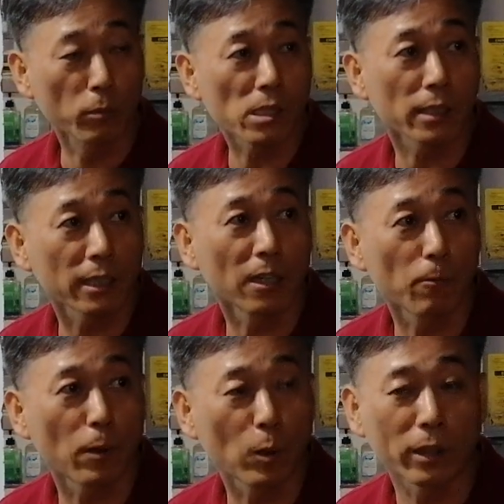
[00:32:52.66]
You must thinking
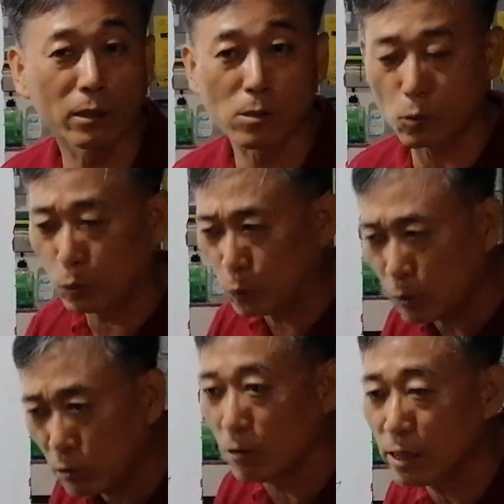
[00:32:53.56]
about like this. Oh, you
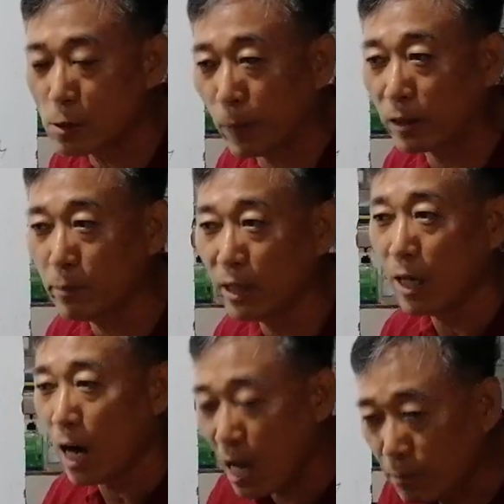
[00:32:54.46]
didn't respect
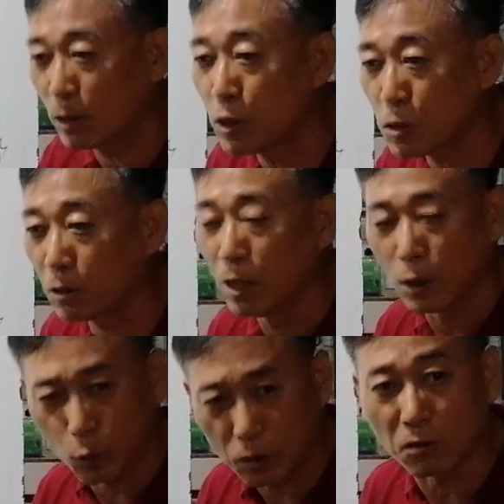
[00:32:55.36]
me? I'm teacher.
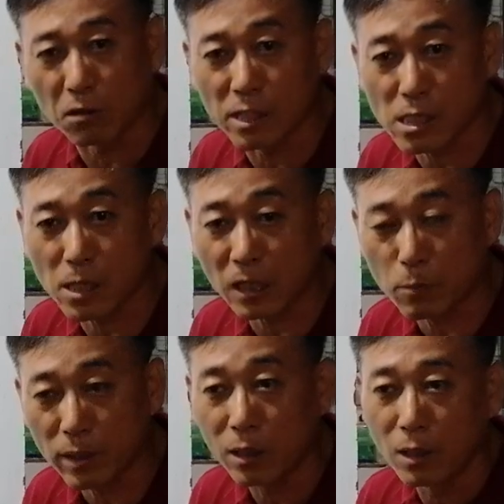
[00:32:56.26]
You didn't
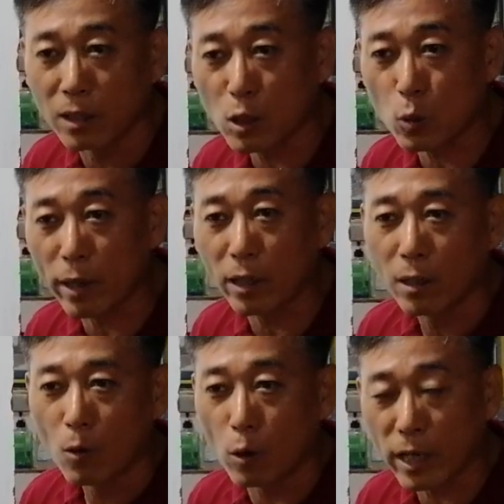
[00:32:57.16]
respect me? That's
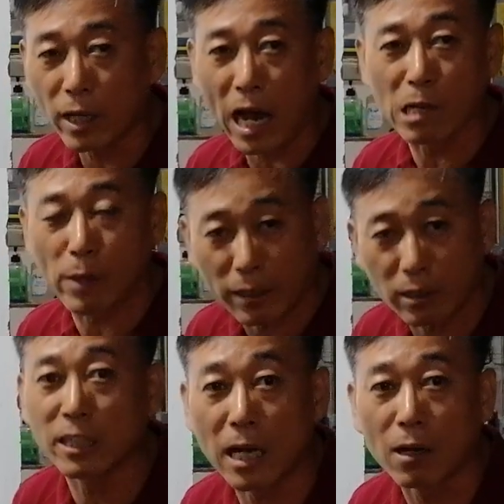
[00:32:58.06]
why, okay, I'm
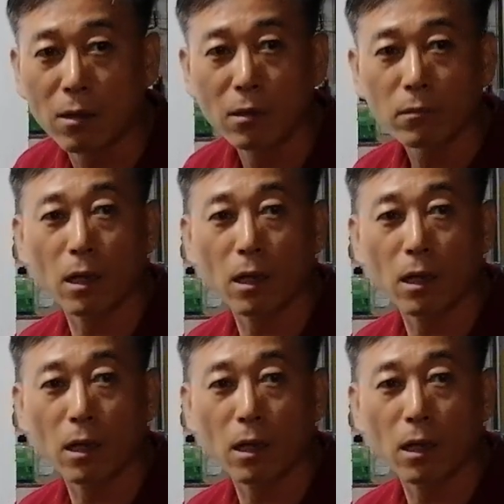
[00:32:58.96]
angry now.